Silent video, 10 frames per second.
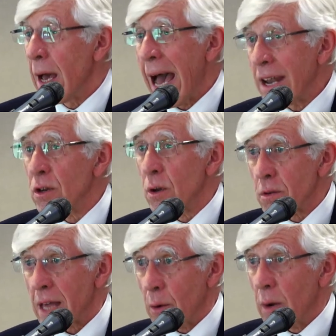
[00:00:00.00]
and
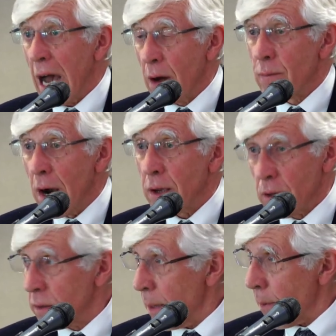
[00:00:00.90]
use our very
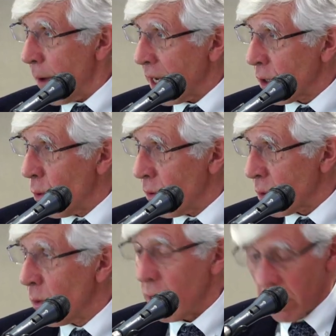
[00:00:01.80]
good diplomatic corps as
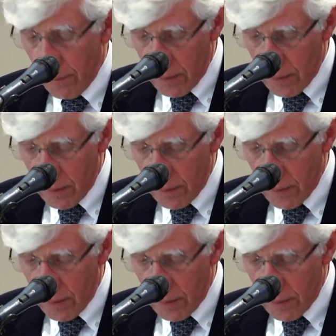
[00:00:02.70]
well,